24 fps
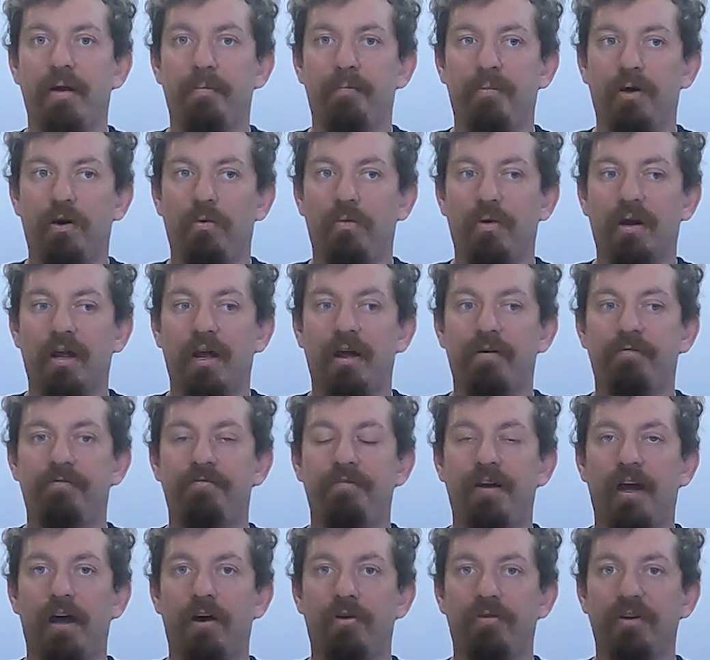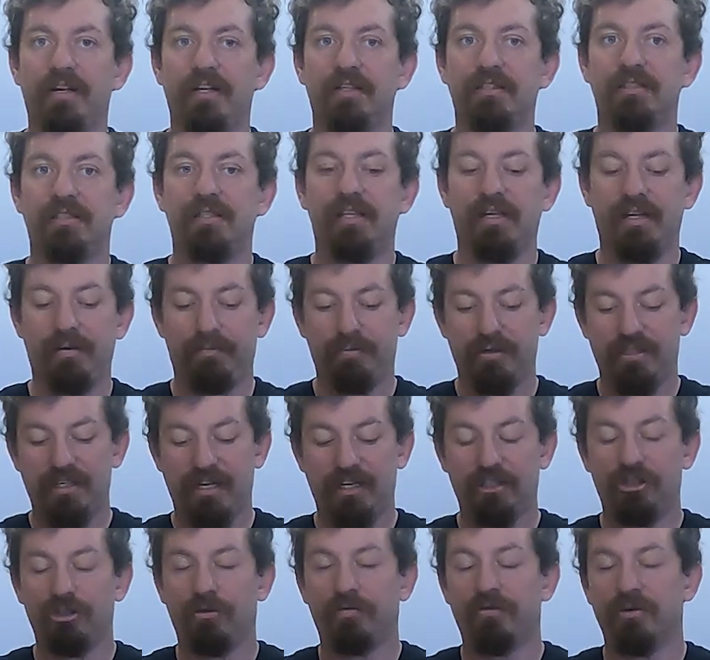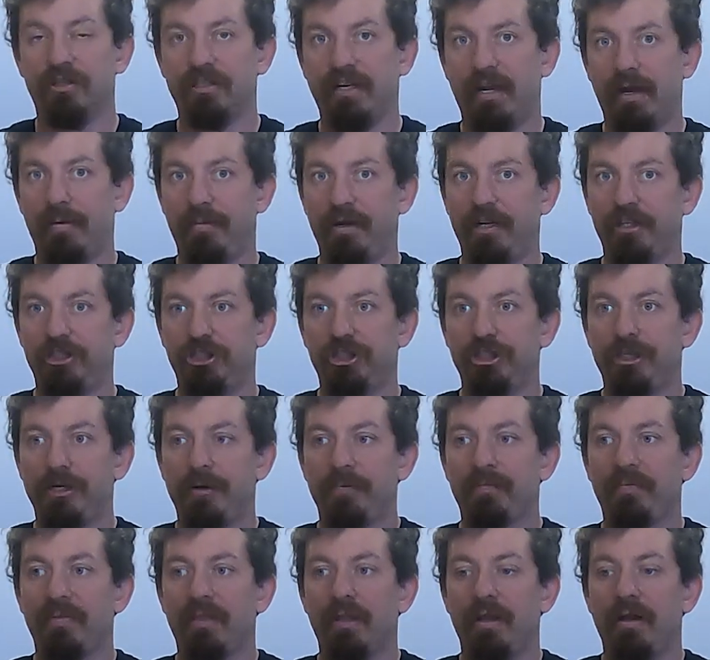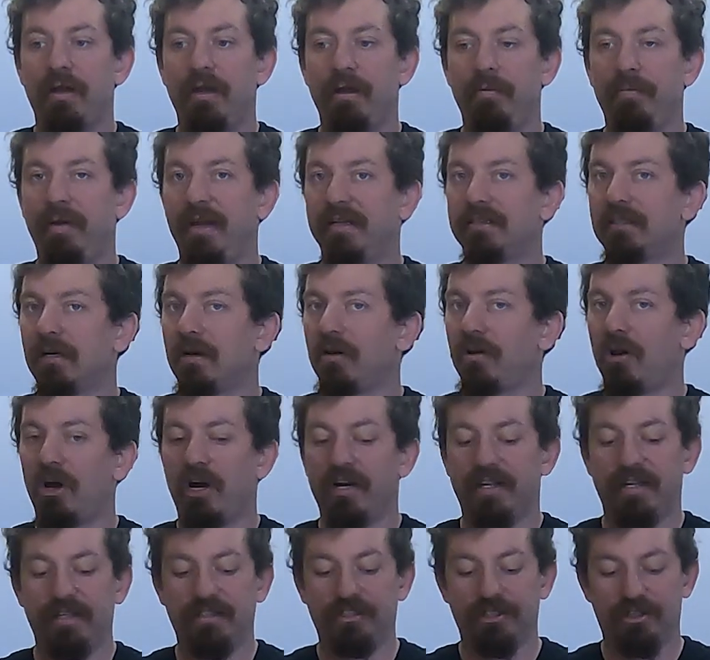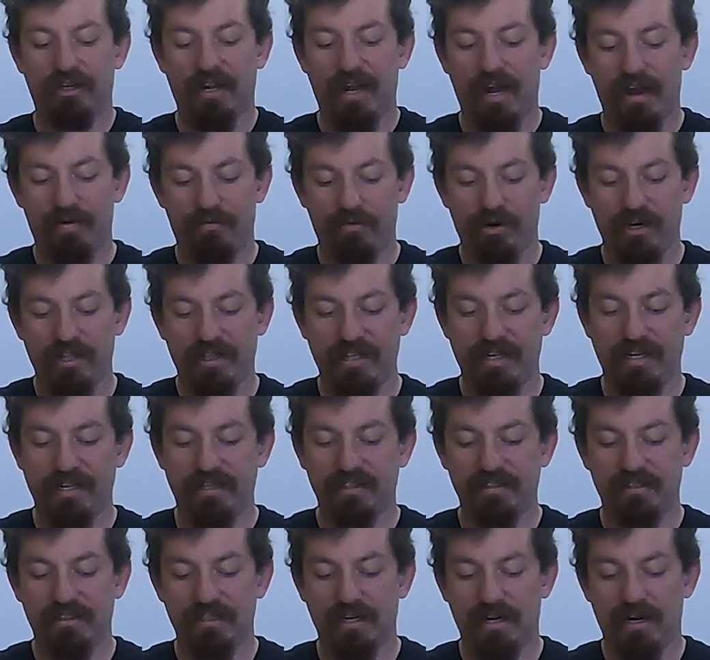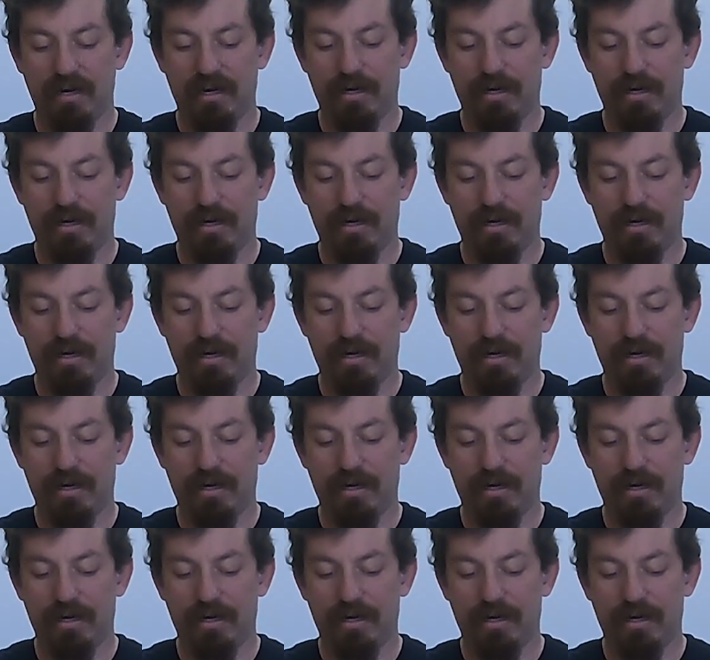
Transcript: it, but what I have found is the potential for damage. It makes it a lot easier to have one of these.